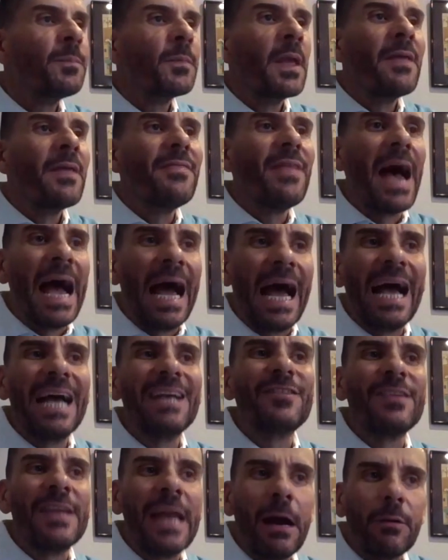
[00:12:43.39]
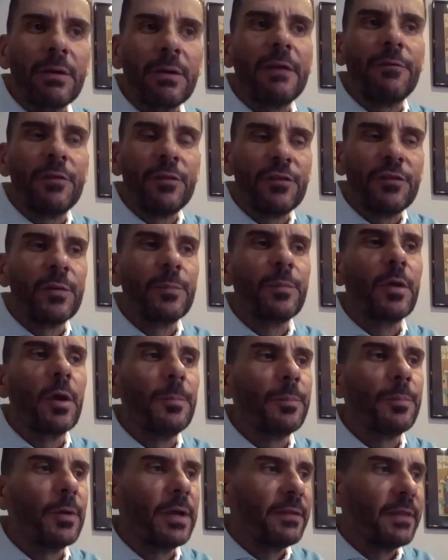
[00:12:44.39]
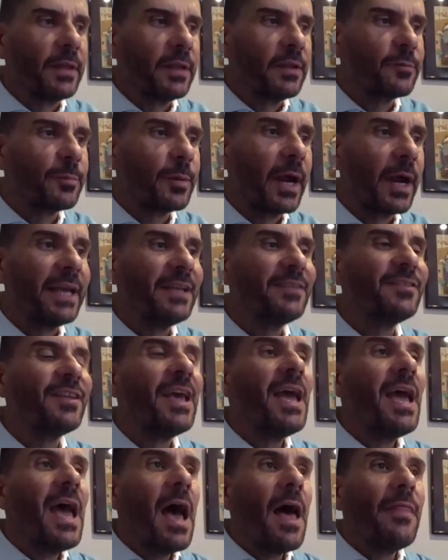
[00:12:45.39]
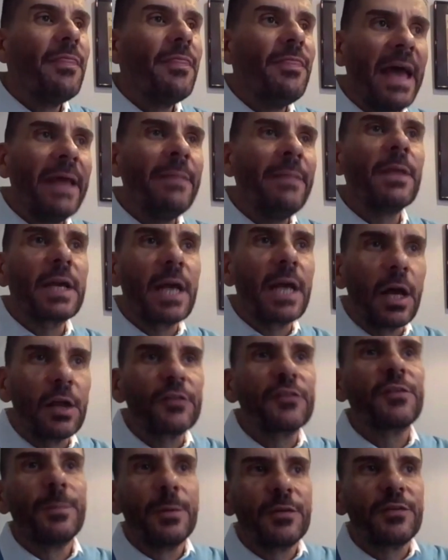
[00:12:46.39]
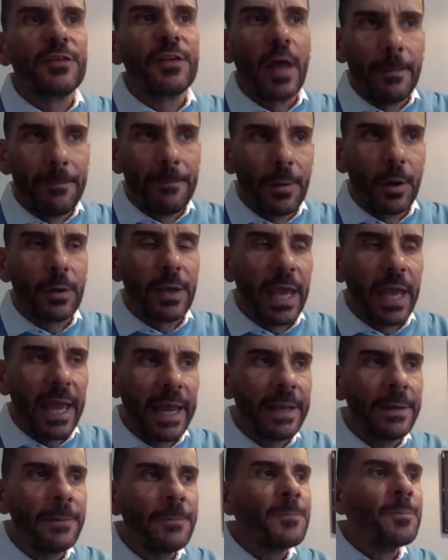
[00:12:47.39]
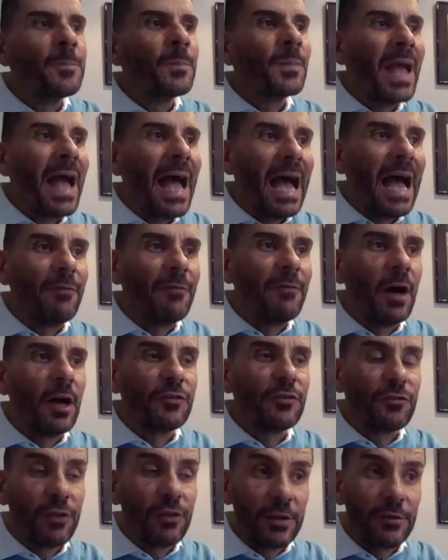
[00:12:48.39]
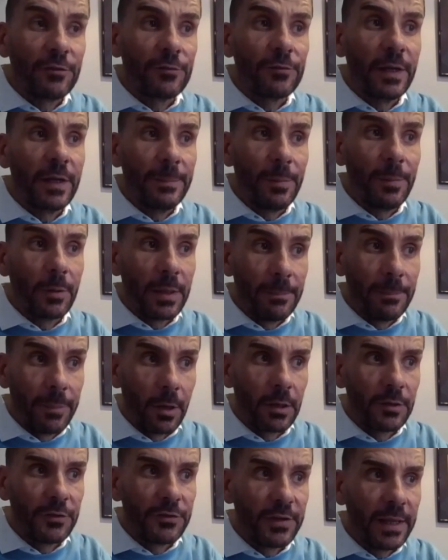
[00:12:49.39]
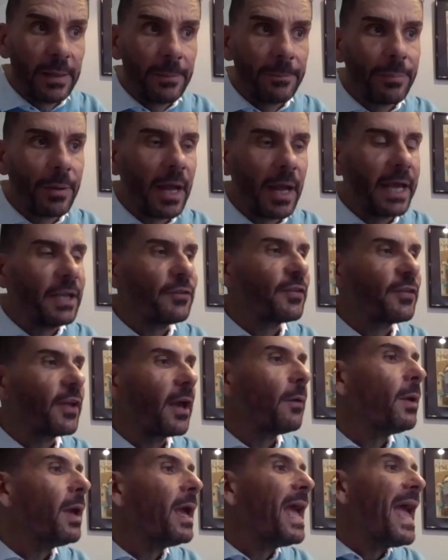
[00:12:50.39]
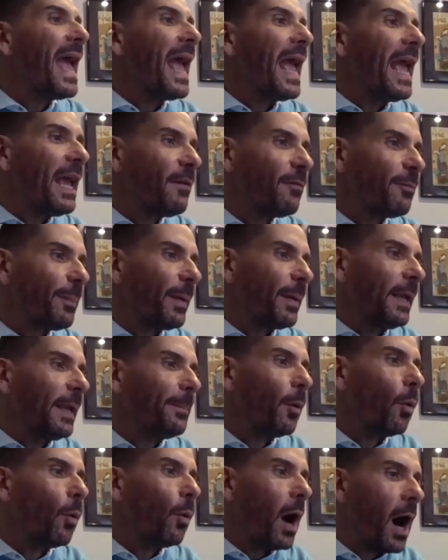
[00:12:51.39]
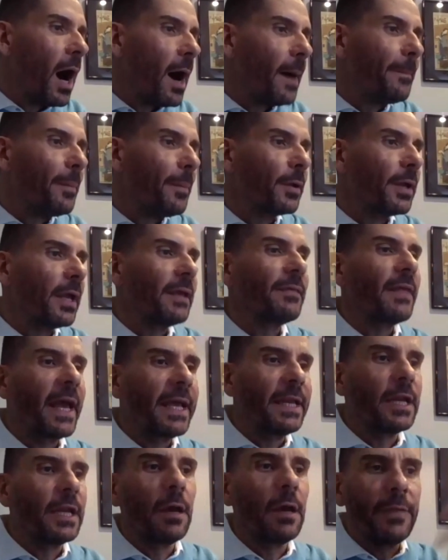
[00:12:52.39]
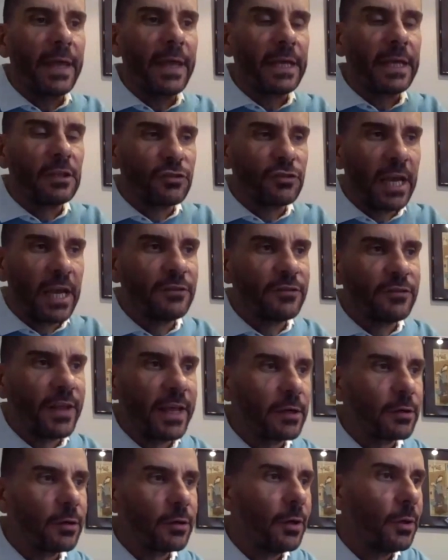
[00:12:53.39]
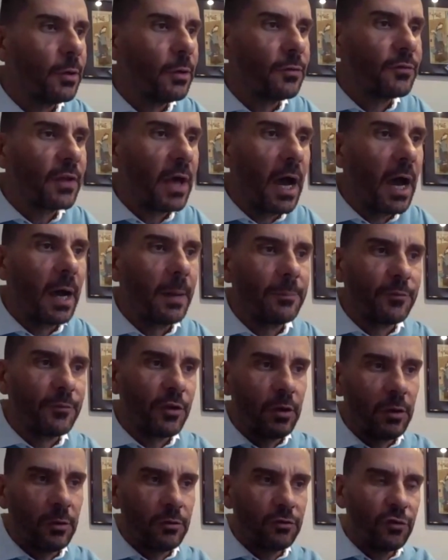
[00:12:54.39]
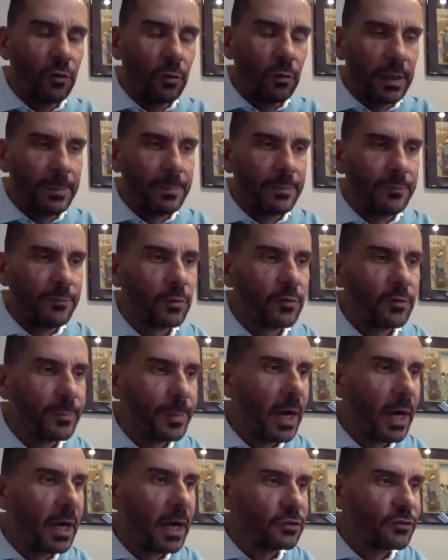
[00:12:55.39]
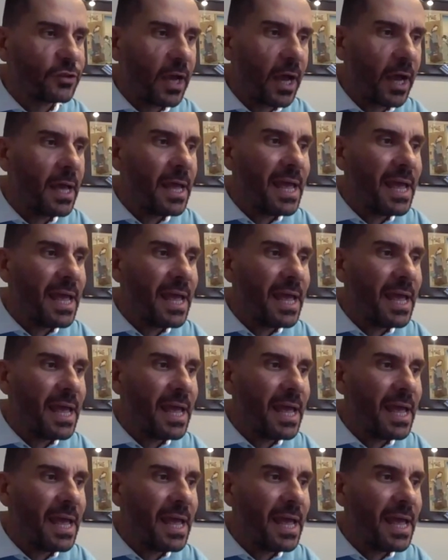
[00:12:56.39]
that has now given some good breathing space. Then the customers that are booking have our stress-free booking policy in place. So if people are booking, they know they can change their cruise up to shortly before departure